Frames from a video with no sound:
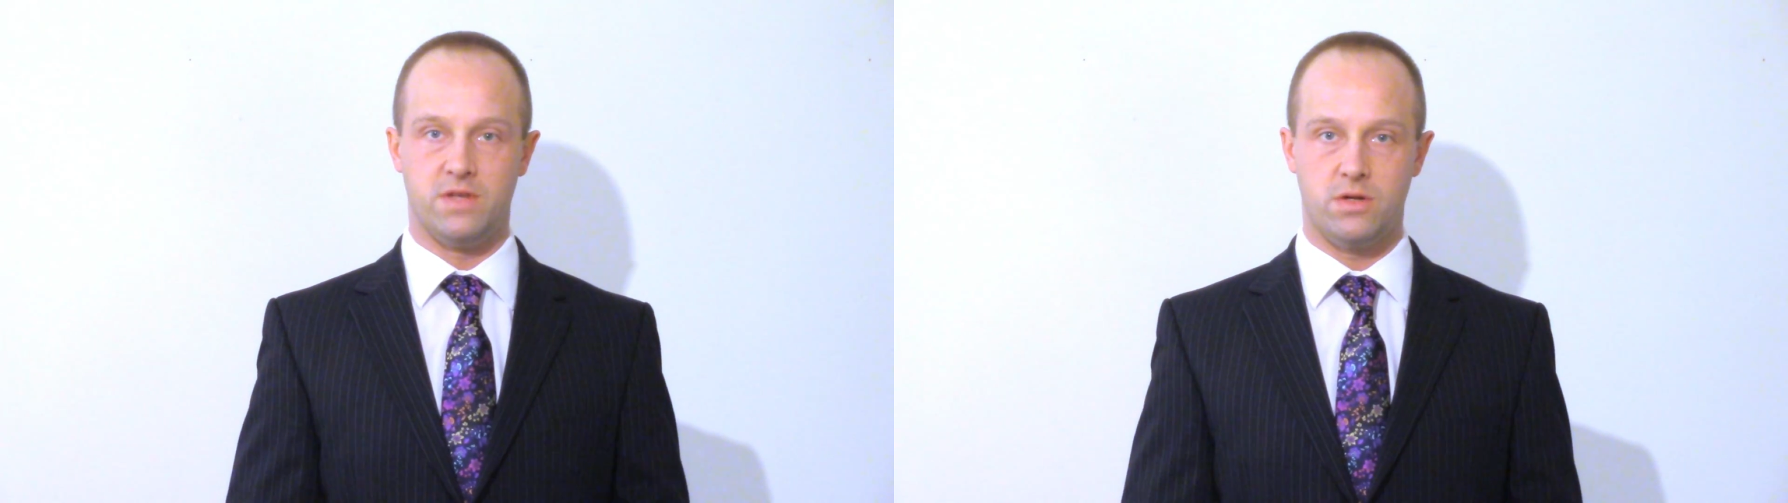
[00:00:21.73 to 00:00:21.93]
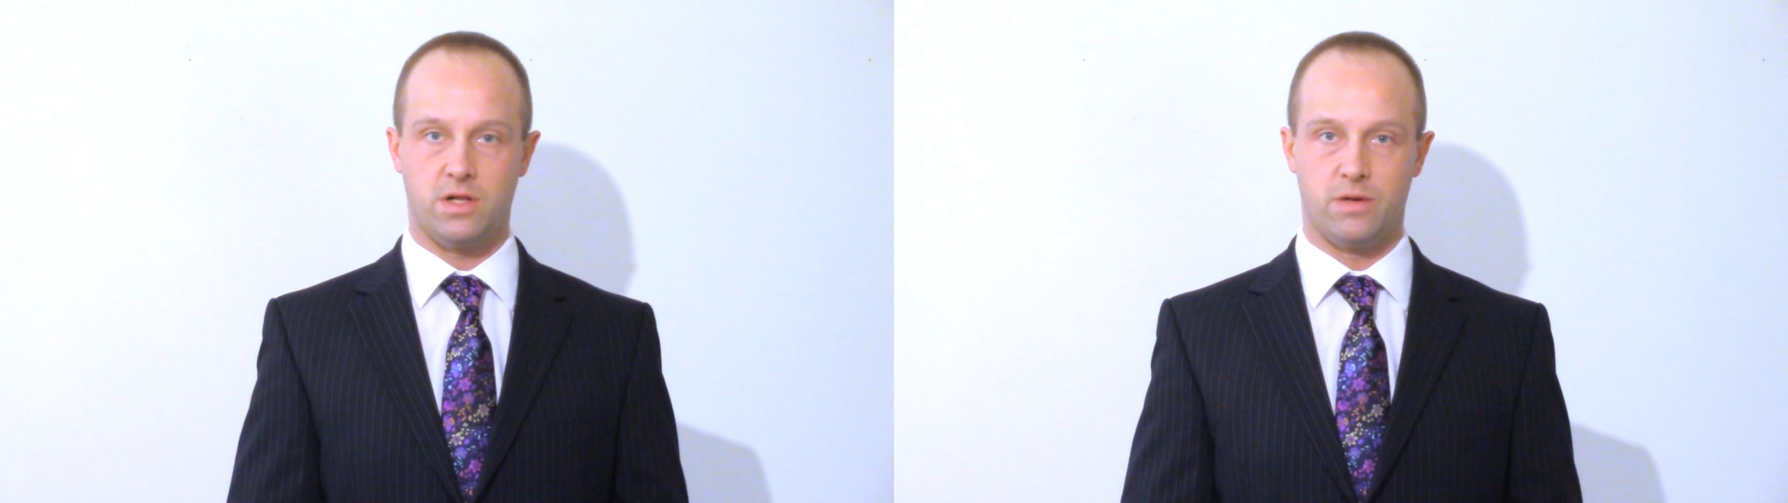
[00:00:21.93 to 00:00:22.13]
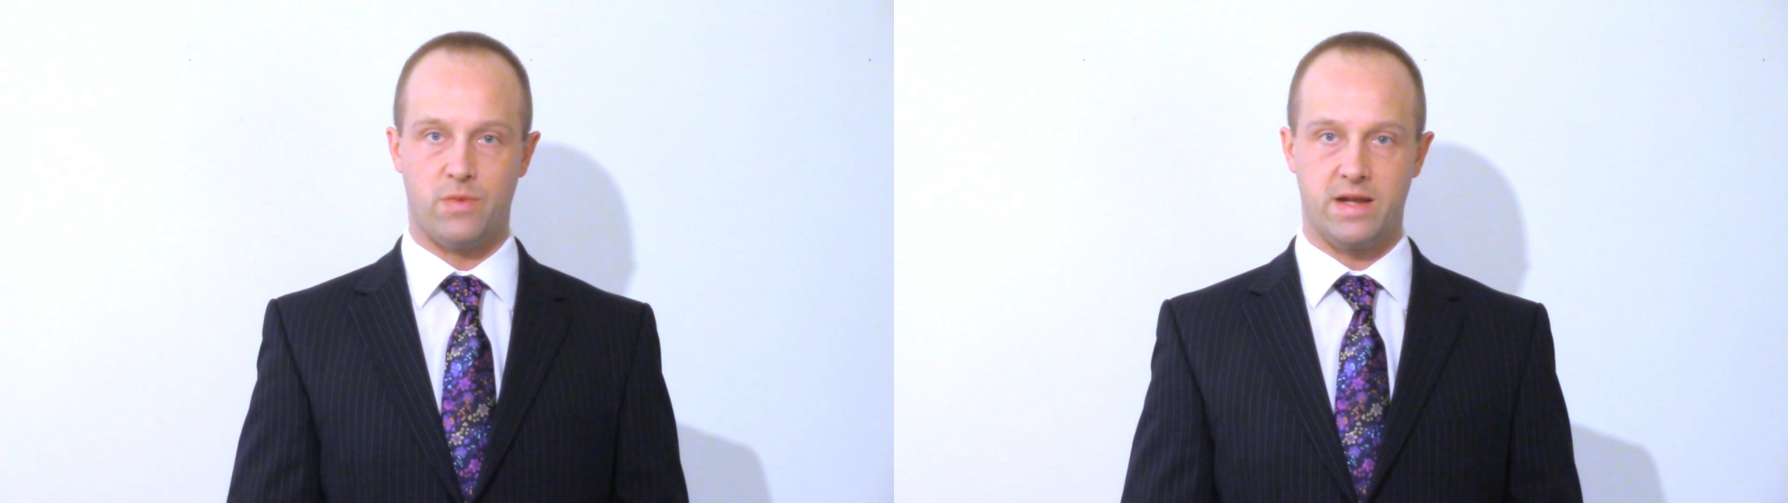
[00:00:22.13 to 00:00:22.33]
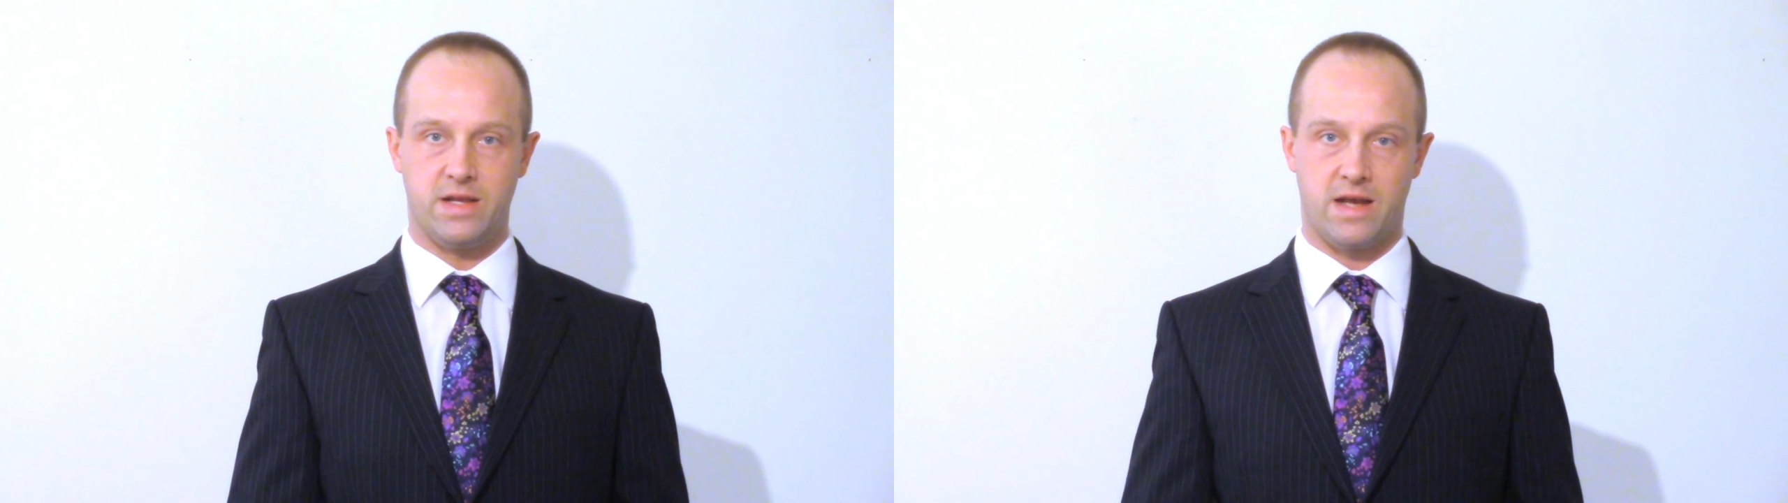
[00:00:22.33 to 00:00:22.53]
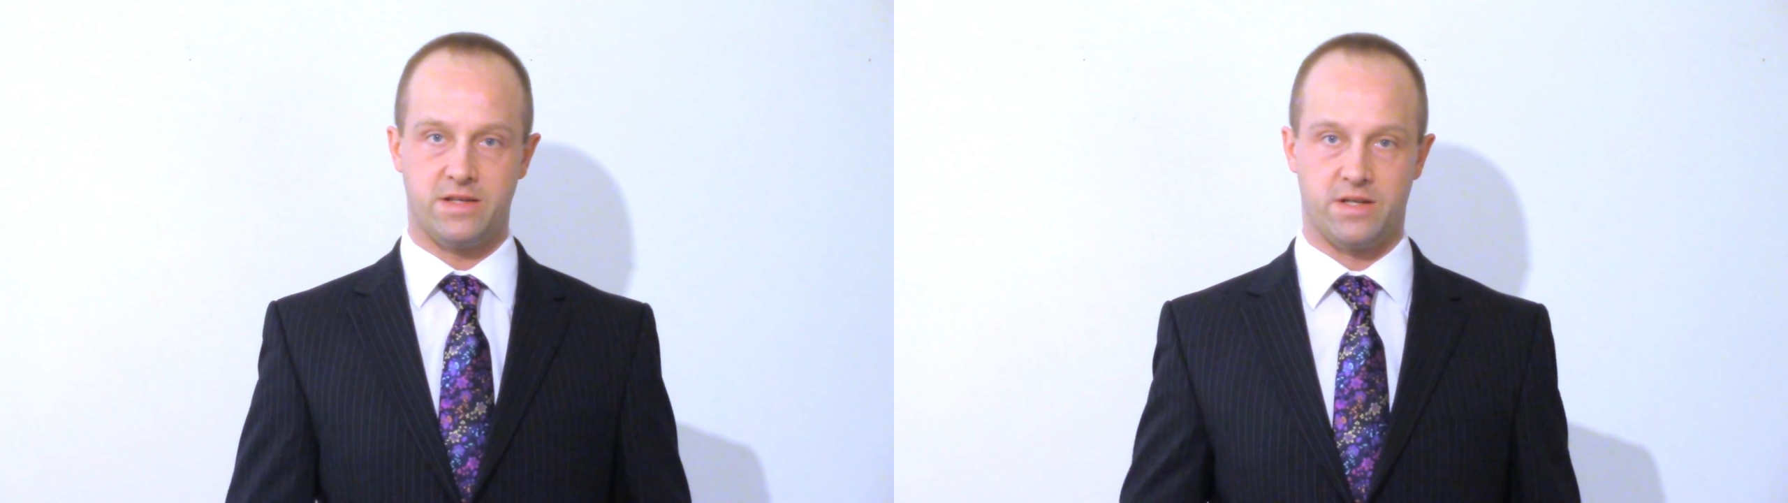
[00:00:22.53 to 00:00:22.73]
nuclear
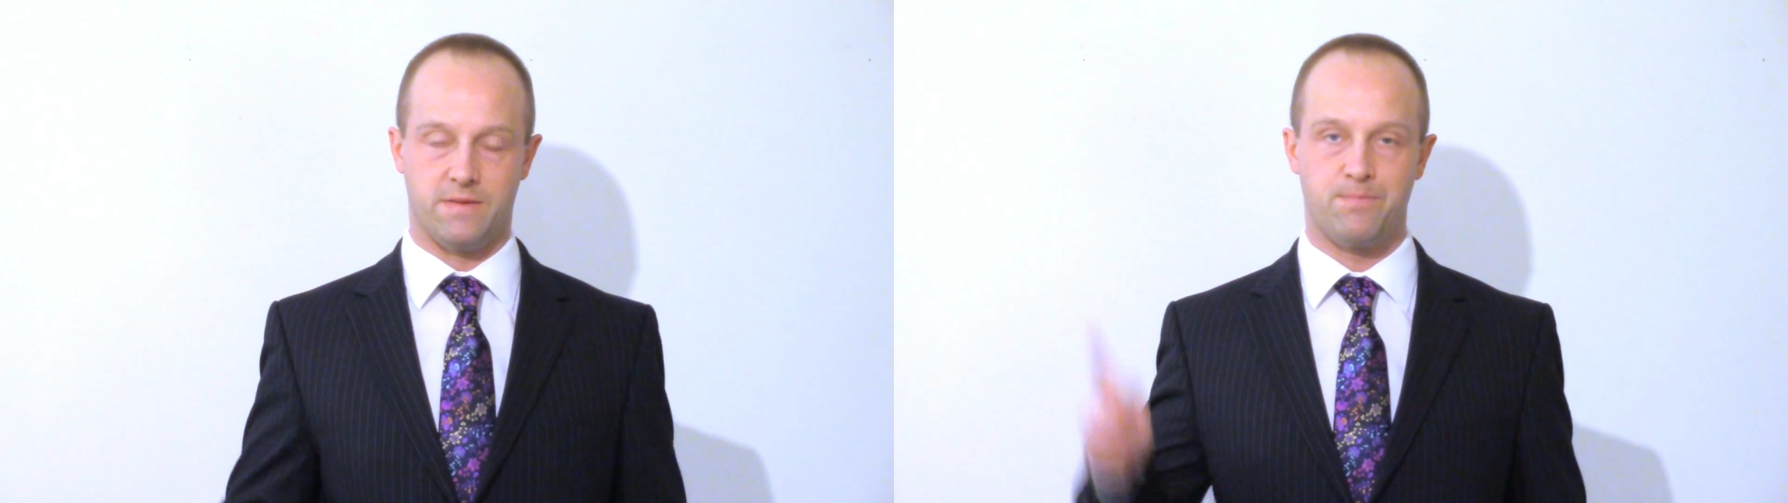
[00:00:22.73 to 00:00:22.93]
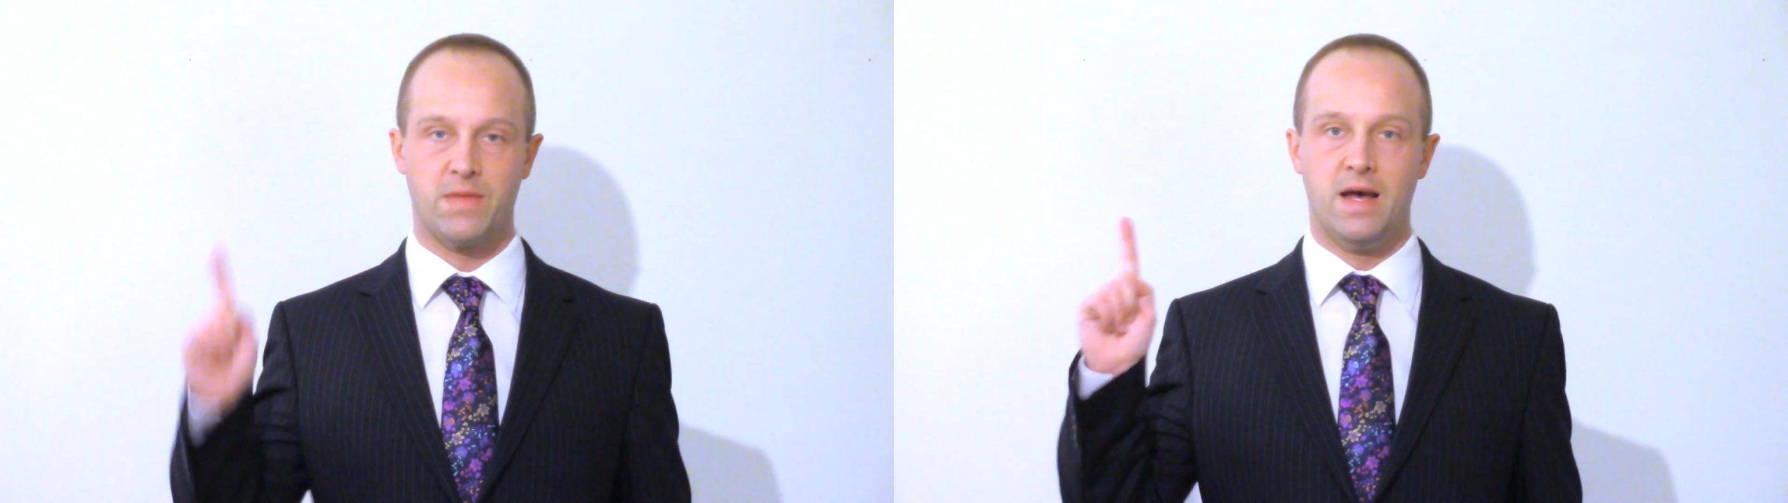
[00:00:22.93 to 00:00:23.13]
radiation: